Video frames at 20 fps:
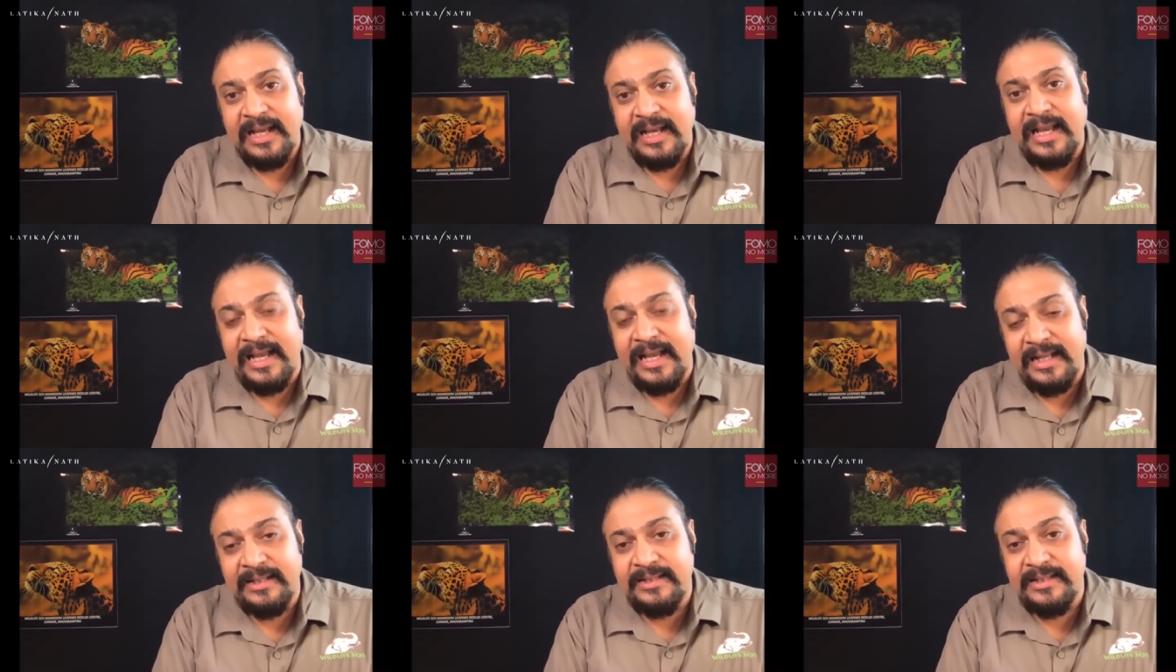
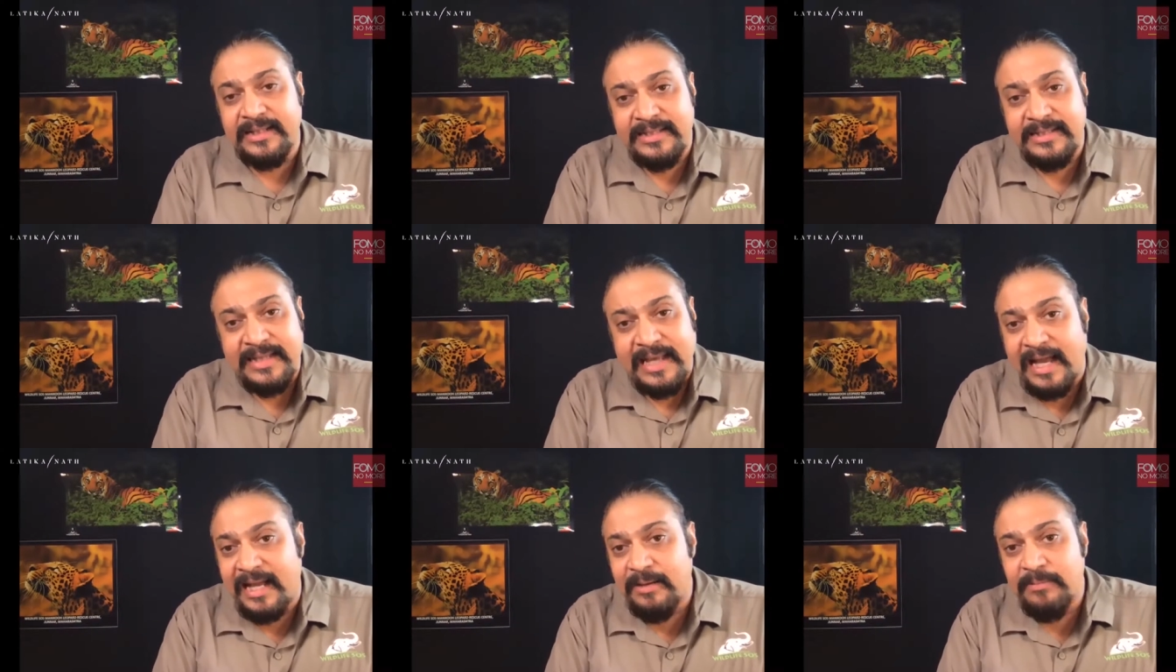and
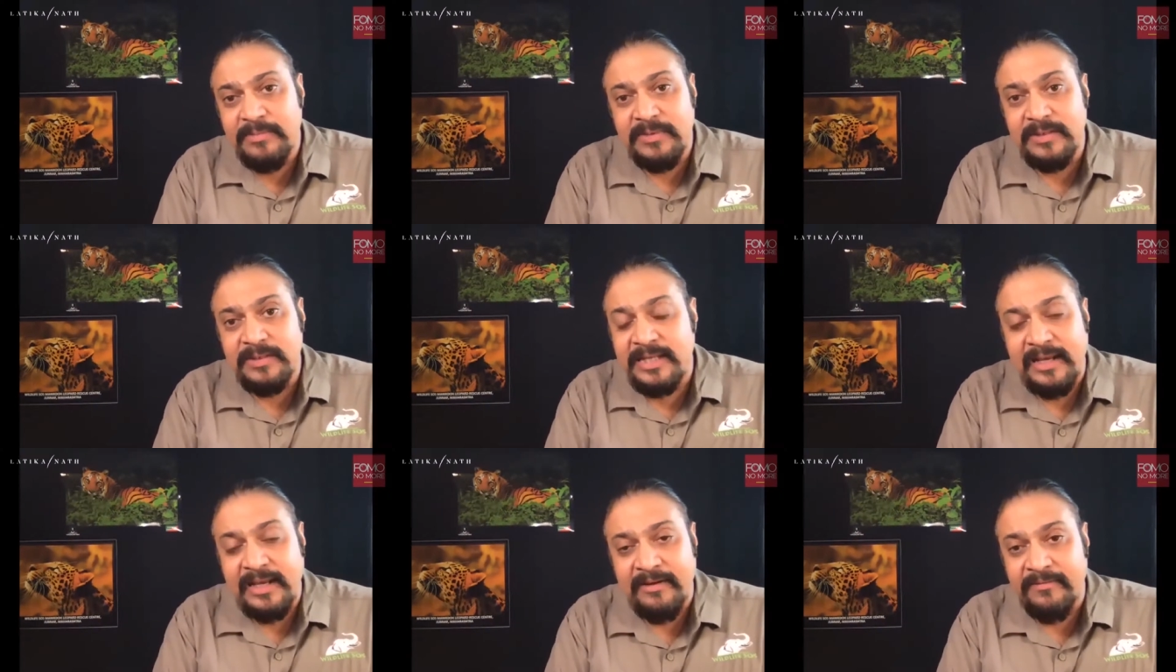these
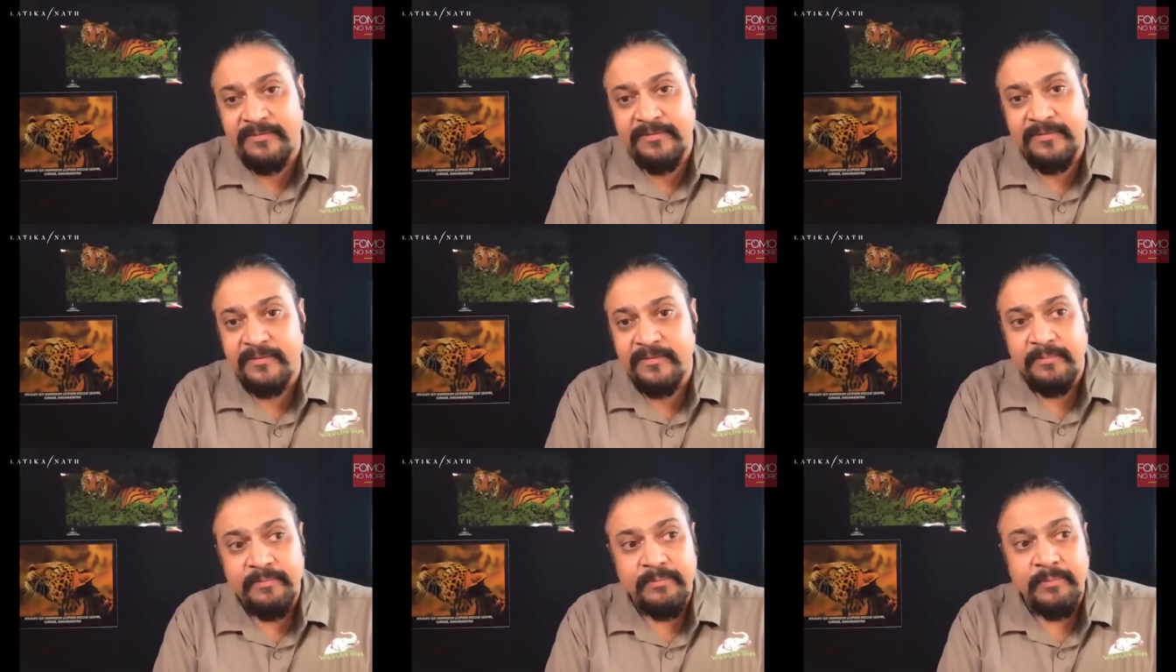animals have
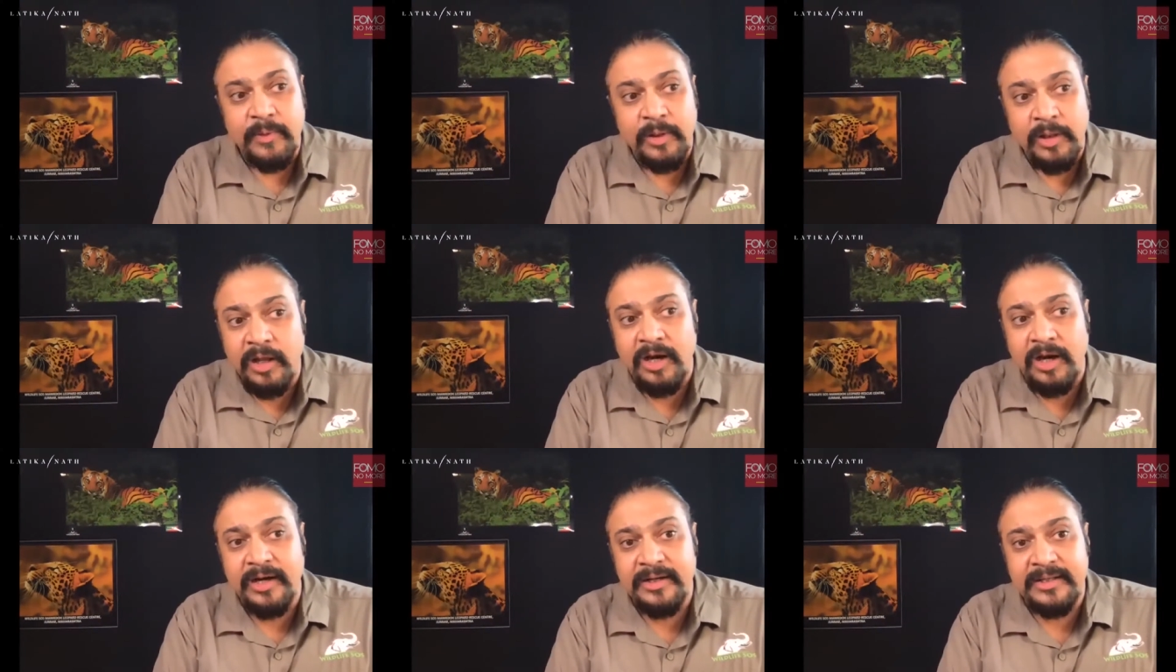
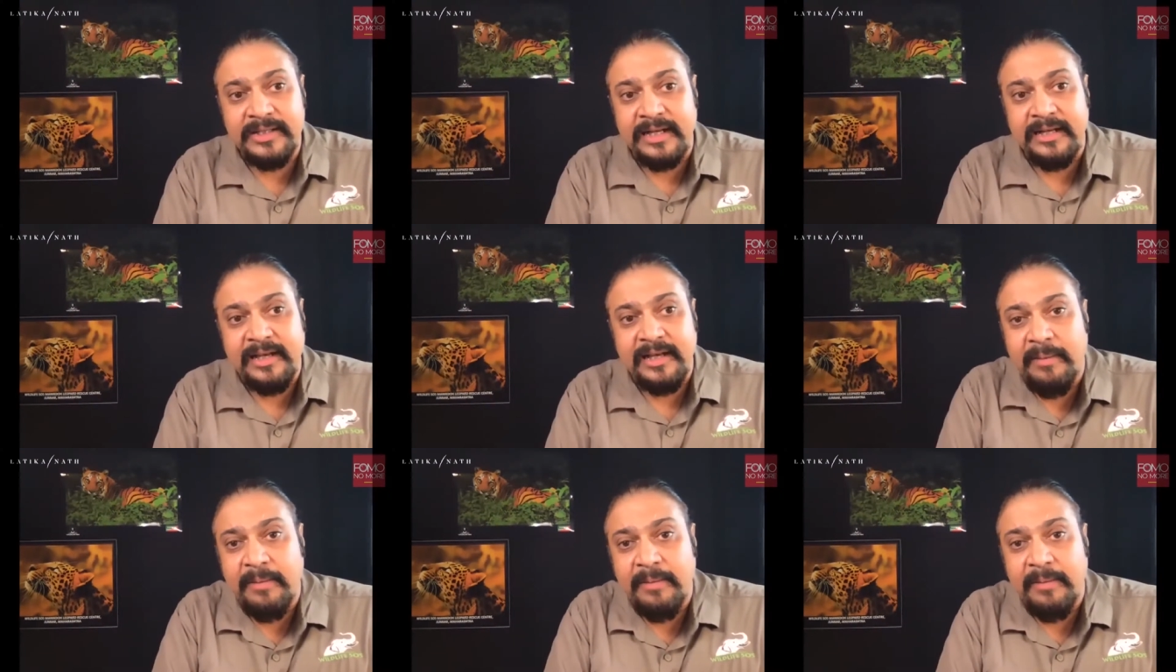learned that.